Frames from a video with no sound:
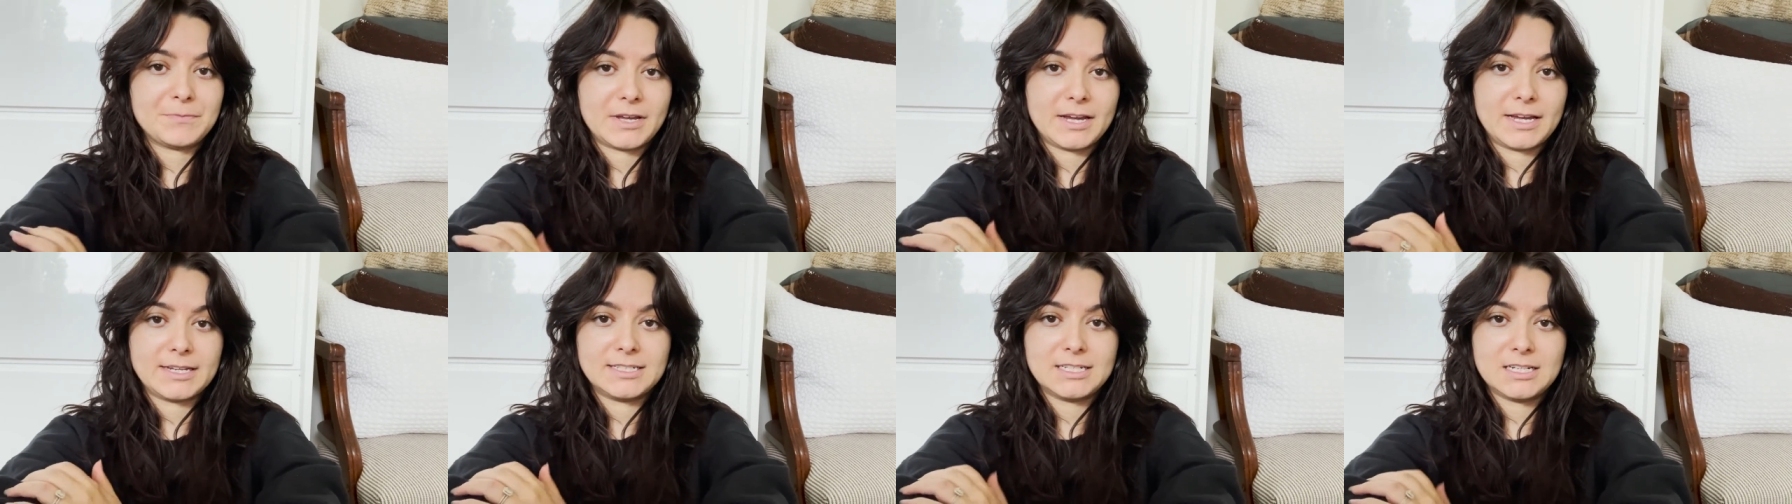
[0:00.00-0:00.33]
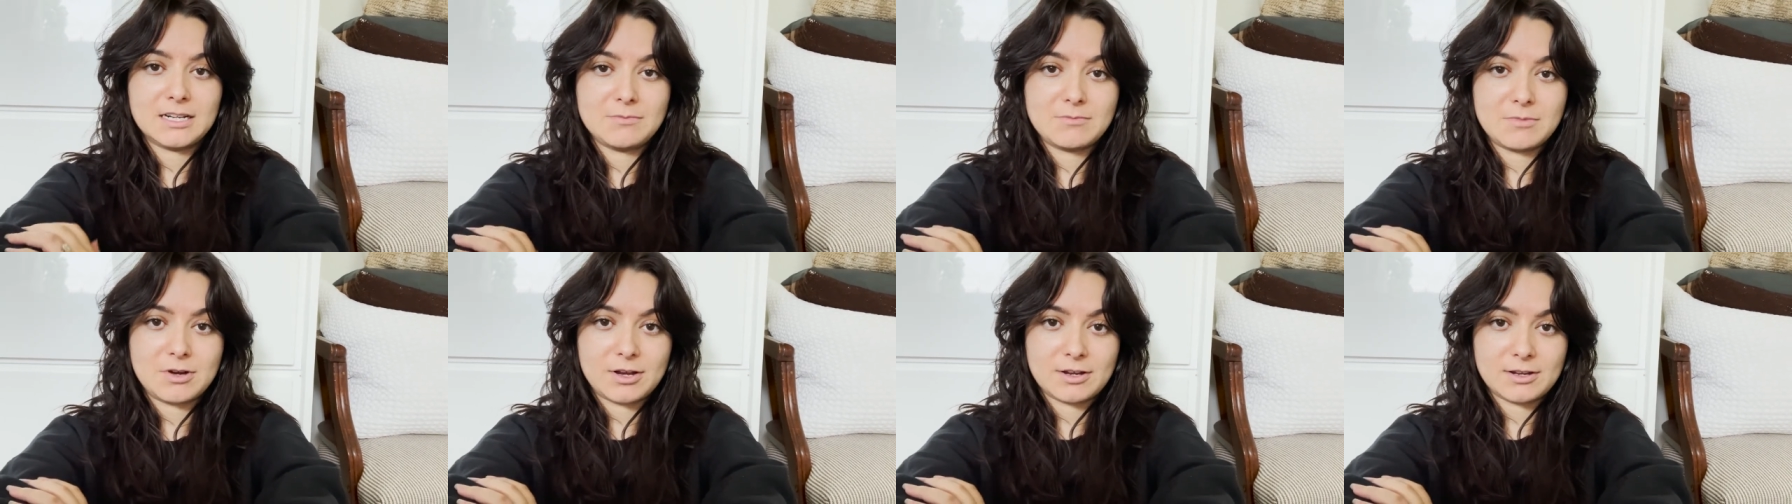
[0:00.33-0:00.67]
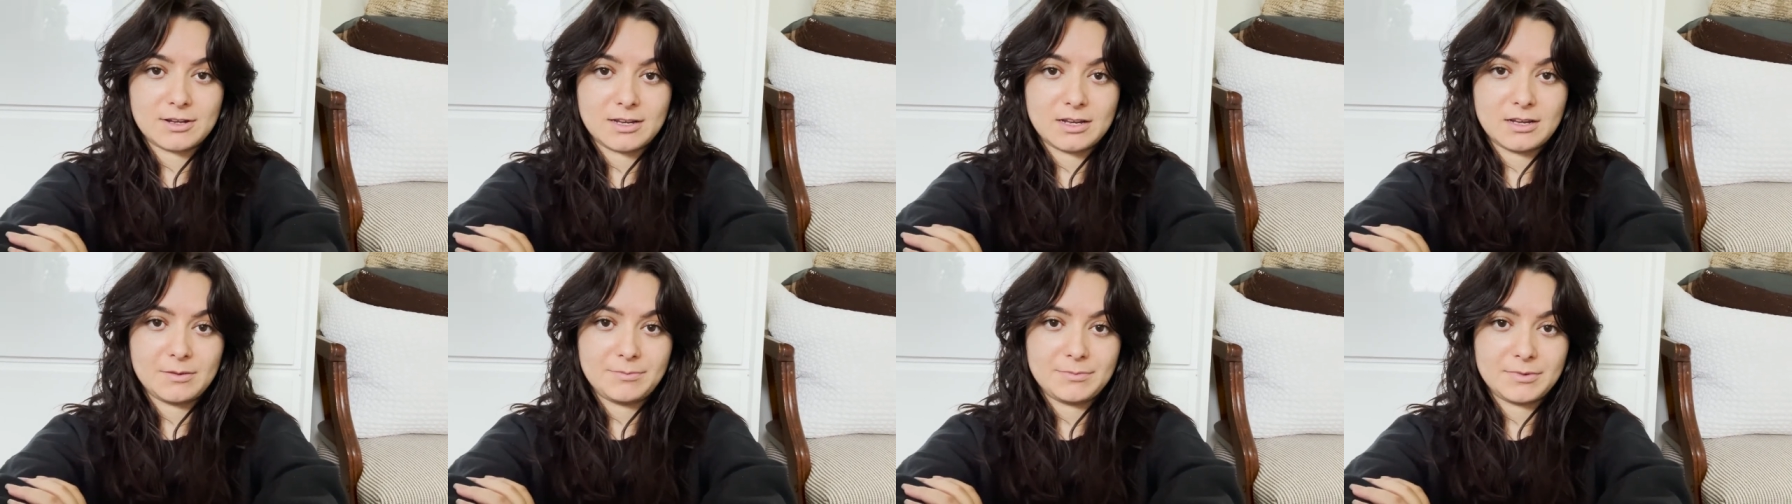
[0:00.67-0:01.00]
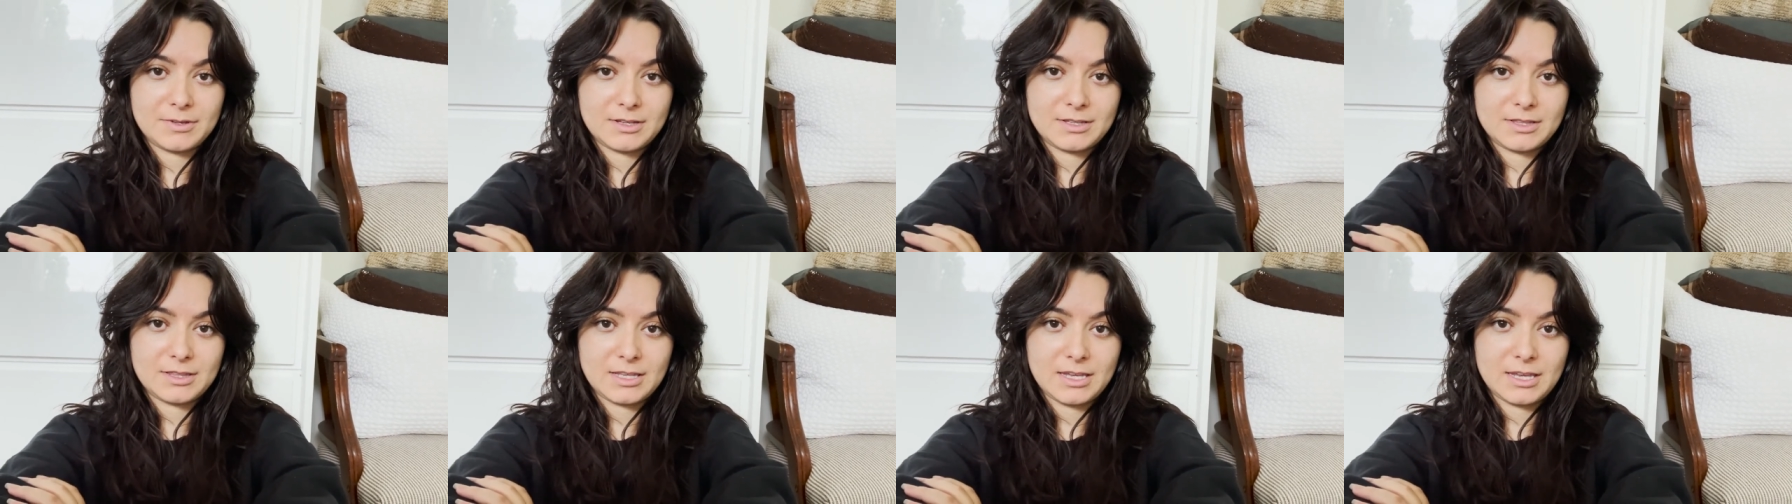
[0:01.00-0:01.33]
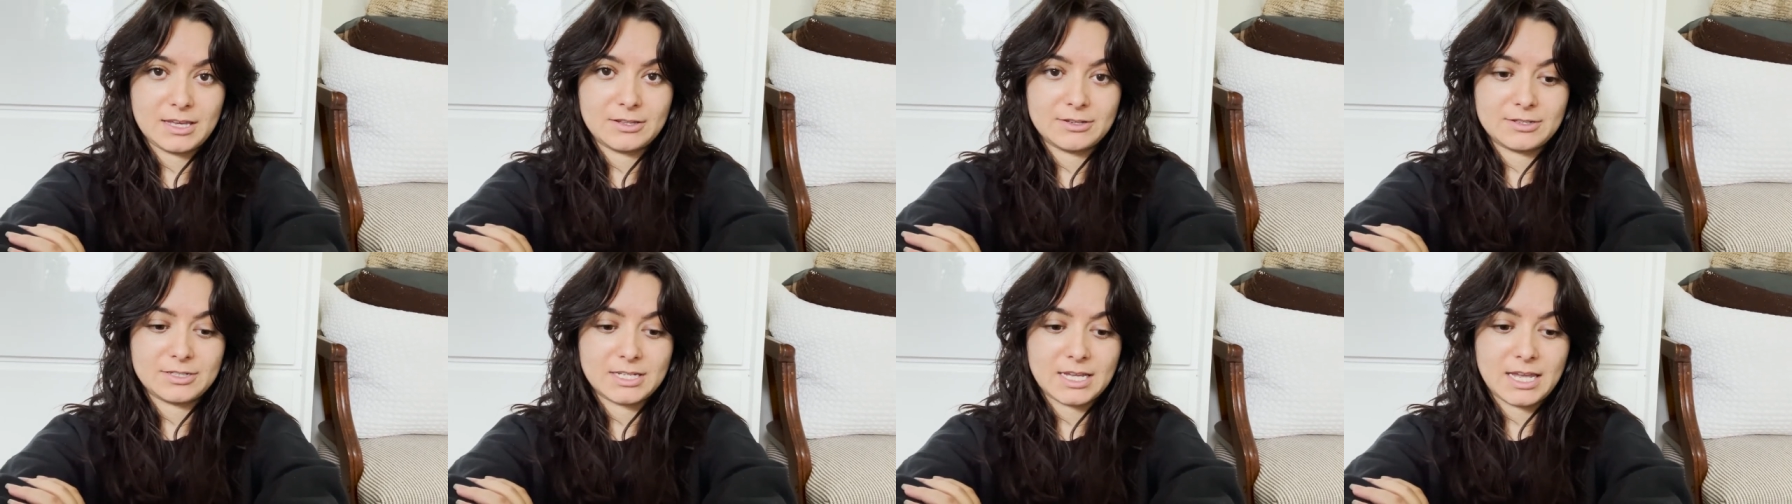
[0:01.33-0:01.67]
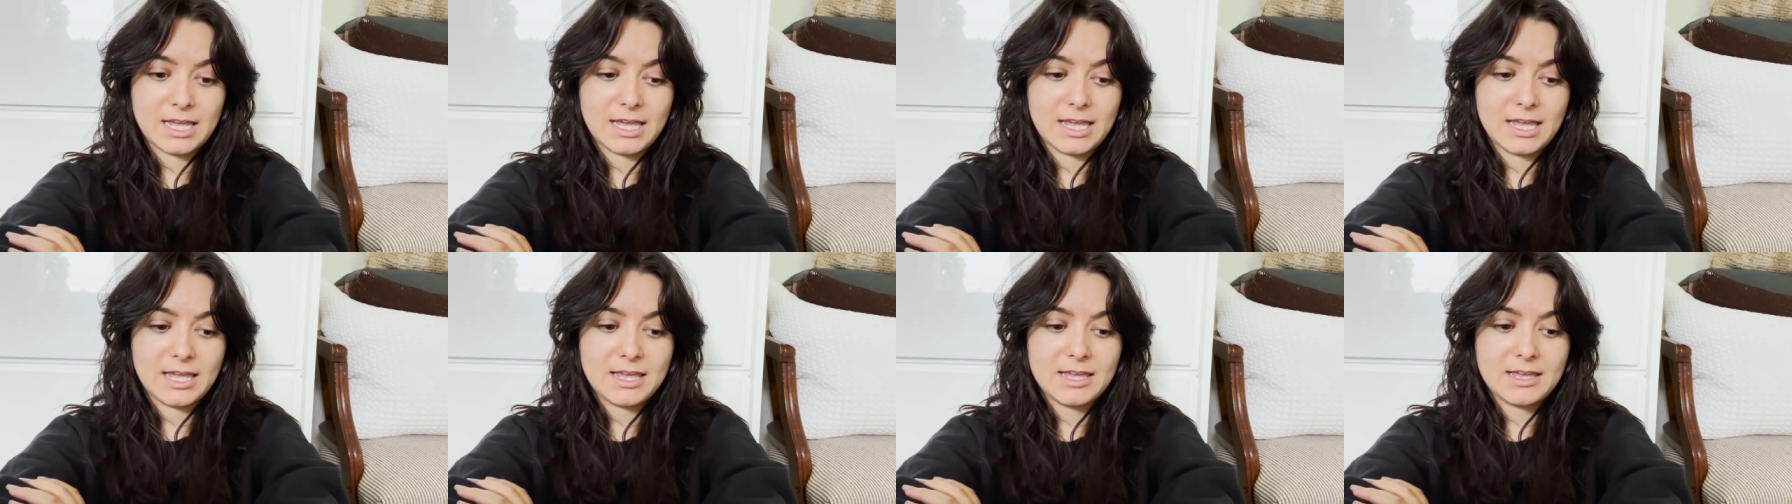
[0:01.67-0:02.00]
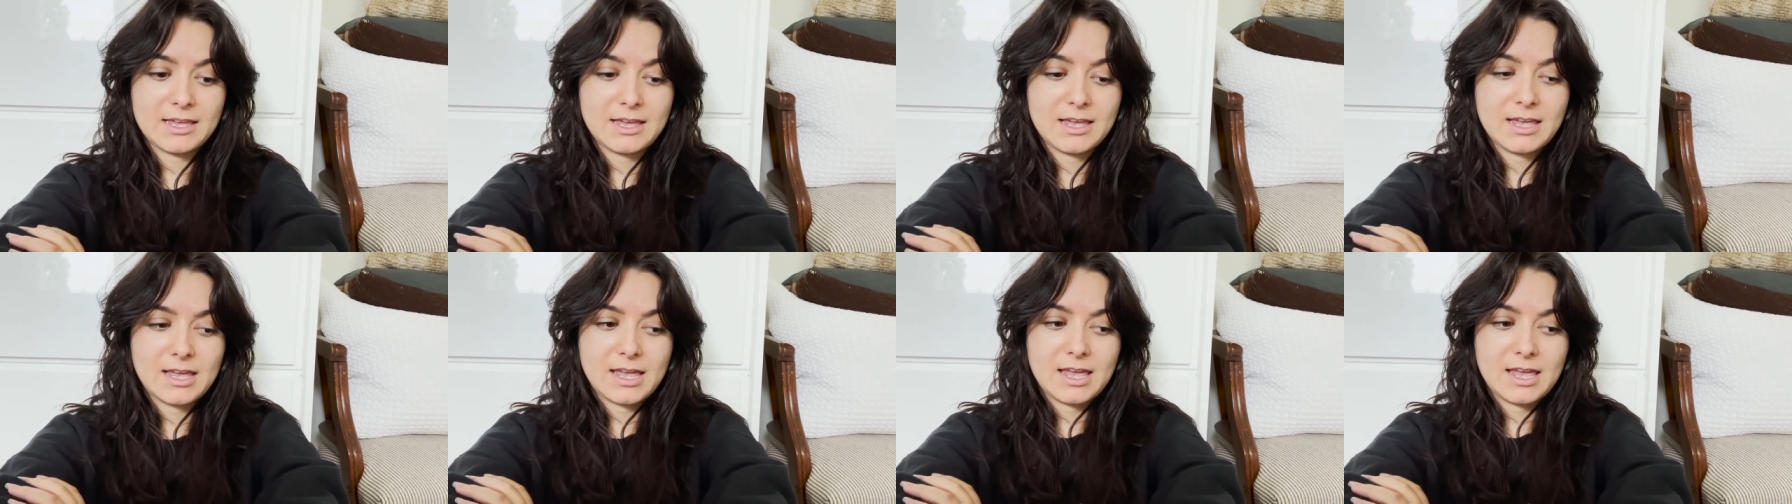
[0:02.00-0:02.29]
I did a mock-up the other day